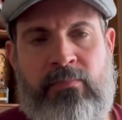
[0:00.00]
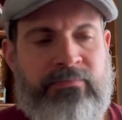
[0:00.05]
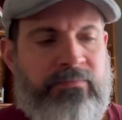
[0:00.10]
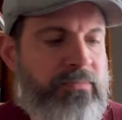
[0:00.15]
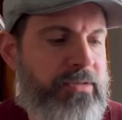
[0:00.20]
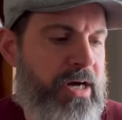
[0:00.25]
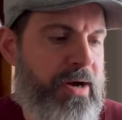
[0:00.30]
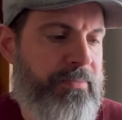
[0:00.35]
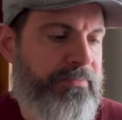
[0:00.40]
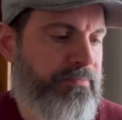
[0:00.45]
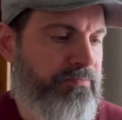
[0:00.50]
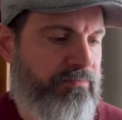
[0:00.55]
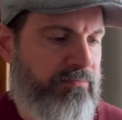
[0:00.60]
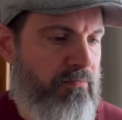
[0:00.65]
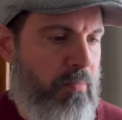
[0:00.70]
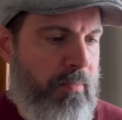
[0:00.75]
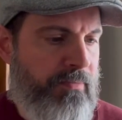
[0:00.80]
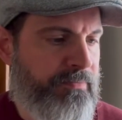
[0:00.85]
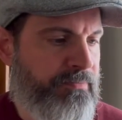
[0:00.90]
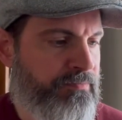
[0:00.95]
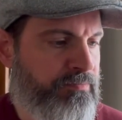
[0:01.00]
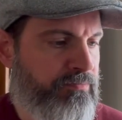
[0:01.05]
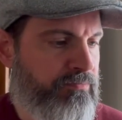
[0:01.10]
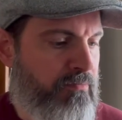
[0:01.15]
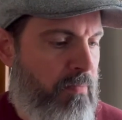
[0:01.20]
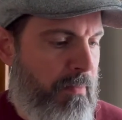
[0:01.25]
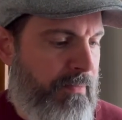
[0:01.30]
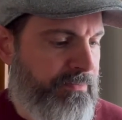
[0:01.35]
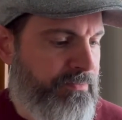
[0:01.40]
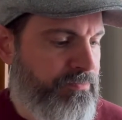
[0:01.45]
But
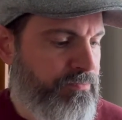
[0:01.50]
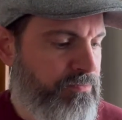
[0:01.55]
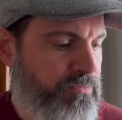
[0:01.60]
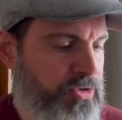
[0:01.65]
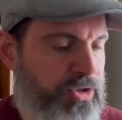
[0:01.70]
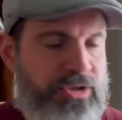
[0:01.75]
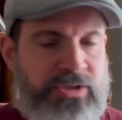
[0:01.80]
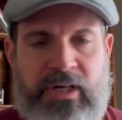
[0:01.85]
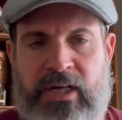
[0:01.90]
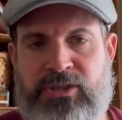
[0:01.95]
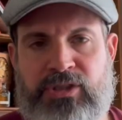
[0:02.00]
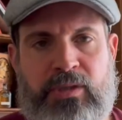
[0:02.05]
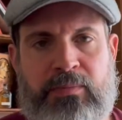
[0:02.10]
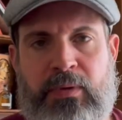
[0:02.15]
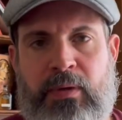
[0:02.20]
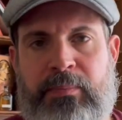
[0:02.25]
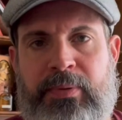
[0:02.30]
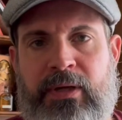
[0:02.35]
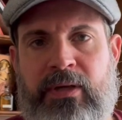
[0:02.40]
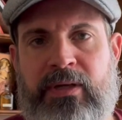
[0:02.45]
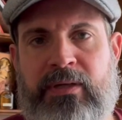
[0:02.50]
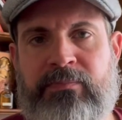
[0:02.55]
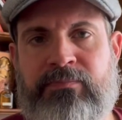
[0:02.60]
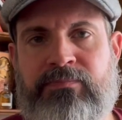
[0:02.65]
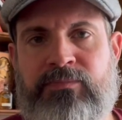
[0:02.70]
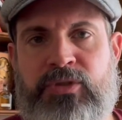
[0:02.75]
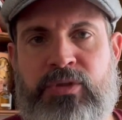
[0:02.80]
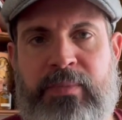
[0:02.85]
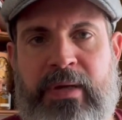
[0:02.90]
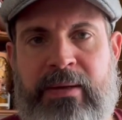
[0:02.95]
just not super appealing
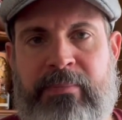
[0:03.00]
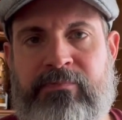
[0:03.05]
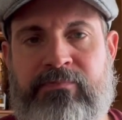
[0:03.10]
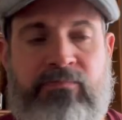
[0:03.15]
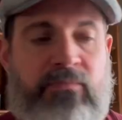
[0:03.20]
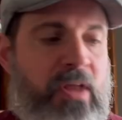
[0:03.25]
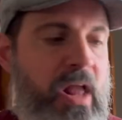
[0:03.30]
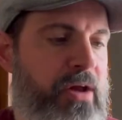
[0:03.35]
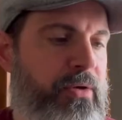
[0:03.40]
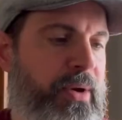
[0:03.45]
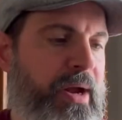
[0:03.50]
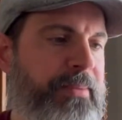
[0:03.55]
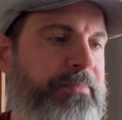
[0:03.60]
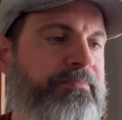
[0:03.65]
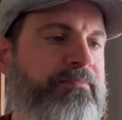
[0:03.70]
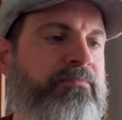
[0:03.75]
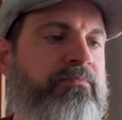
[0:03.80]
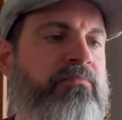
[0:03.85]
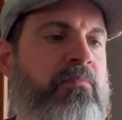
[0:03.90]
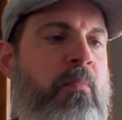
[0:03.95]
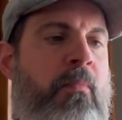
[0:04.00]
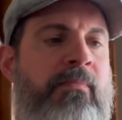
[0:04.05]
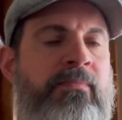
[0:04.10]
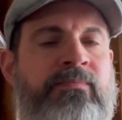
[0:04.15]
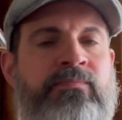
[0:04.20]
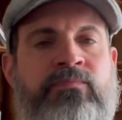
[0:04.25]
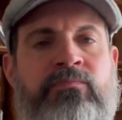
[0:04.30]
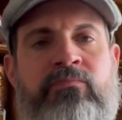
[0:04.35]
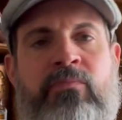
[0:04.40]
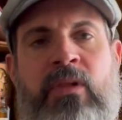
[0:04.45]
to me. Anyway,
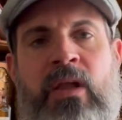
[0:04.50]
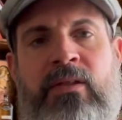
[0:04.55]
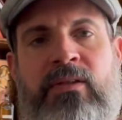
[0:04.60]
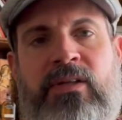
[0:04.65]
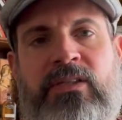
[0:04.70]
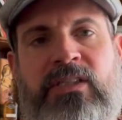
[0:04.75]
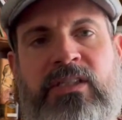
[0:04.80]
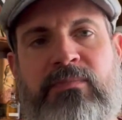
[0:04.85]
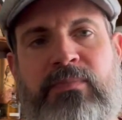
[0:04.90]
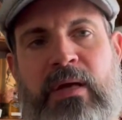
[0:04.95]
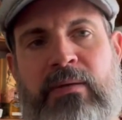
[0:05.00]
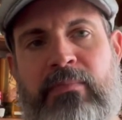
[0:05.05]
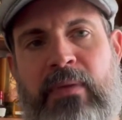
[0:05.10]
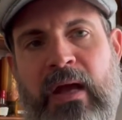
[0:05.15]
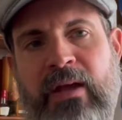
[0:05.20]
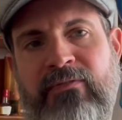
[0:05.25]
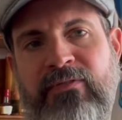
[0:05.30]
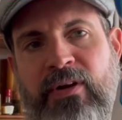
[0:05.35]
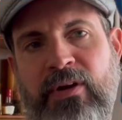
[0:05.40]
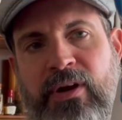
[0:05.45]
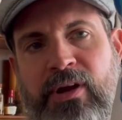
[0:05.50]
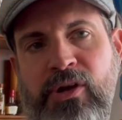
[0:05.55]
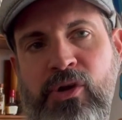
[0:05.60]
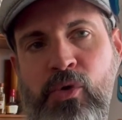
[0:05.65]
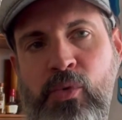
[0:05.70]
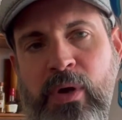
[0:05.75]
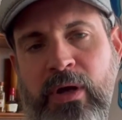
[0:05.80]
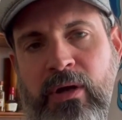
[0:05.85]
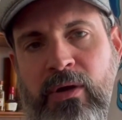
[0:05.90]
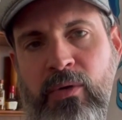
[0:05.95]
this has been my very
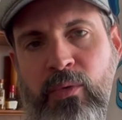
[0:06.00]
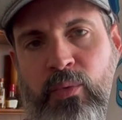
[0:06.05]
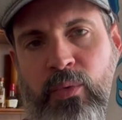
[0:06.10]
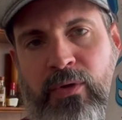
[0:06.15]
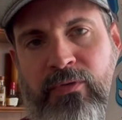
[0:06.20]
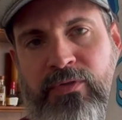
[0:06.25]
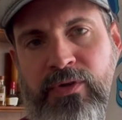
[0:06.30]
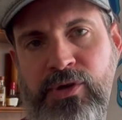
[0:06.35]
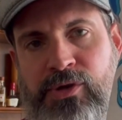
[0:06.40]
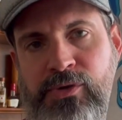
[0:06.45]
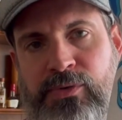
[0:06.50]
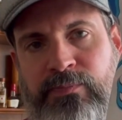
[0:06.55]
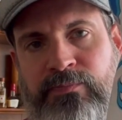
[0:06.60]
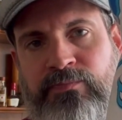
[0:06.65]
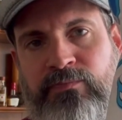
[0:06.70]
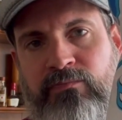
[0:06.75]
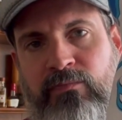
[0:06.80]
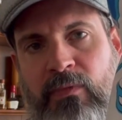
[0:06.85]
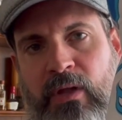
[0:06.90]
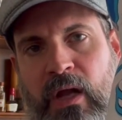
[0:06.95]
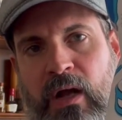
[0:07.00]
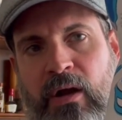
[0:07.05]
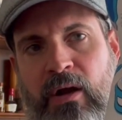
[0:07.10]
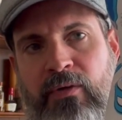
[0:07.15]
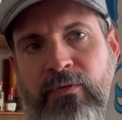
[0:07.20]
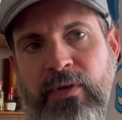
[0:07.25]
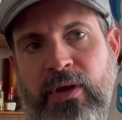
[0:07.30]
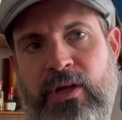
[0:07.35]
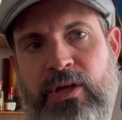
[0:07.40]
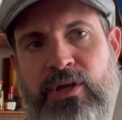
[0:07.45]
quick review
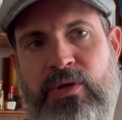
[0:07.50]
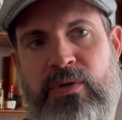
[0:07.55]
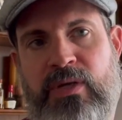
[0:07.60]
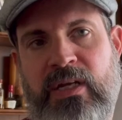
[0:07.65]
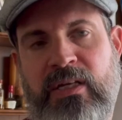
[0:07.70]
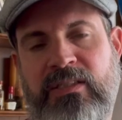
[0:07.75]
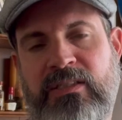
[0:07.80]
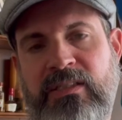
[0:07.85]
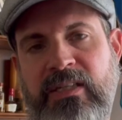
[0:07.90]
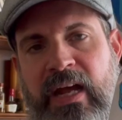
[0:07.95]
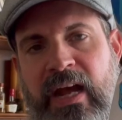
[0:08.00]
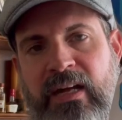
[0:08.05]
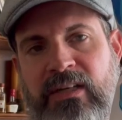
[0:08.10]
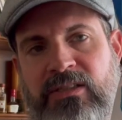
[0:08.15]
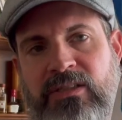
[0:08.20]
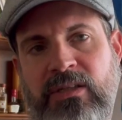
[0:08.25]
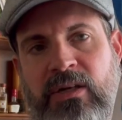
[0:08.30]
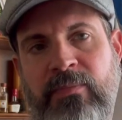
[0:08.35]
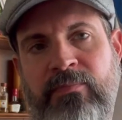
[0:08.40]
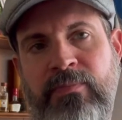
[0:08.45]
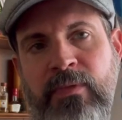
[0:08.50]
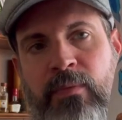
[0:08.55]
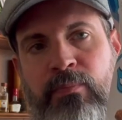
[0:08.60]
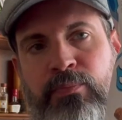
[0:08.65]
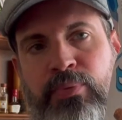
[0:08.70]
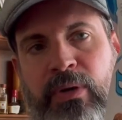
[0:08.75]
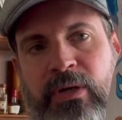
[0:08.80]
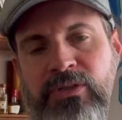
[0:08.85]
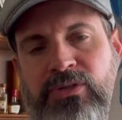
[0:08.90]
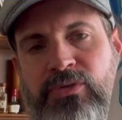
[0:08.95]
of Unique Snacks
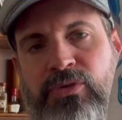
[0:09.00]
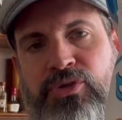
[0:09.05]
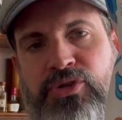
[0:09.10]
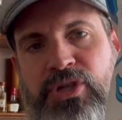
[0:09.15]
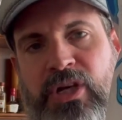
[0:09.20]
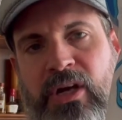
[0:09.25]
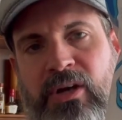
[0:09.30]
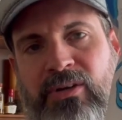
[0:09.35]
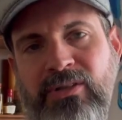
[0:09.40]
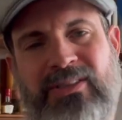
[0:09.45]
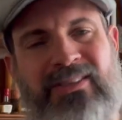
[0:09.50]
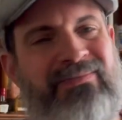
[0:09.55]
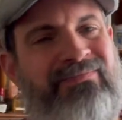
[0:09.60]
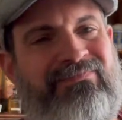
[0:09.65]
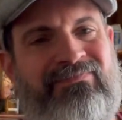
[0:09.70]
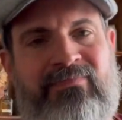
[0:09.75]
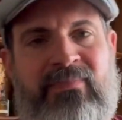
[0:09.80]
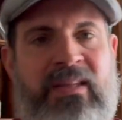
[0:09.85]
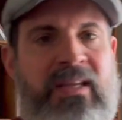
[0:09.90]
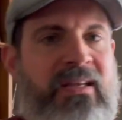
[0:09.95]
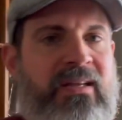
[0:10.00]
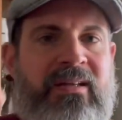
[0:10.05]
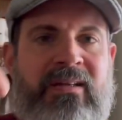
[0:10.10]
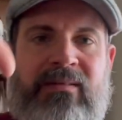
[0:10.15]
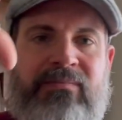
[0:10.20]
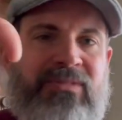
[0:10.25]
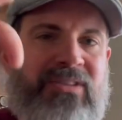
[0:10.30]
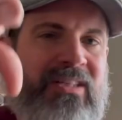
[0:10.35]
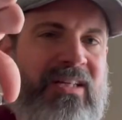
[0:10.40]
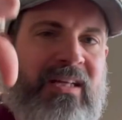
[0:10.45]
pretzel shells.
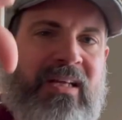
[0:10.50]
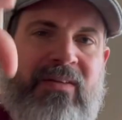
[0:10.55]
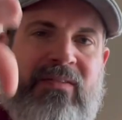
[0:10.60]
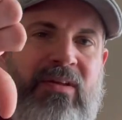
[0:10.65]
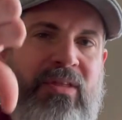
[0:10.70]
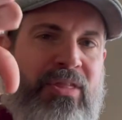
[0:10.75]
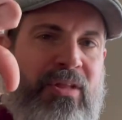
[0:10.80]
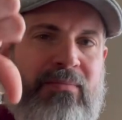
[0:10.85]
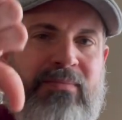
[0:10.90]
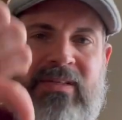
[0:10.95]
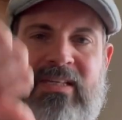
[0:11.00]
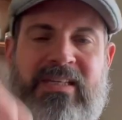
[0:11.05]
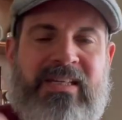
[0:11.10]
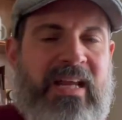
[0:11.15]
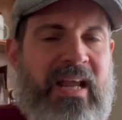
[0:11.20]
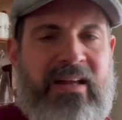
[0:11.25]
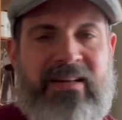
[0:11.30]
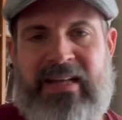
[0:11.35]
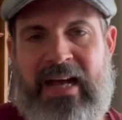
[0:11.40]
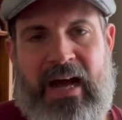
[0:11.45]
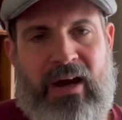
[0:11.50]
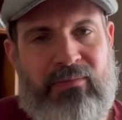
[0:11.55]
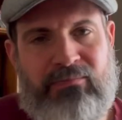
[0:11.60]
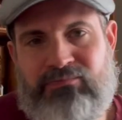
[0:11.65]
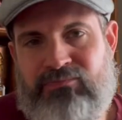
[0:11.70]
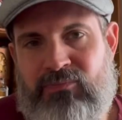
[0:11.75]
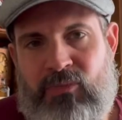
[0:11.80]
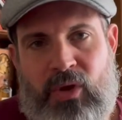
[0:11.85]
Just gonna give it a thumb down.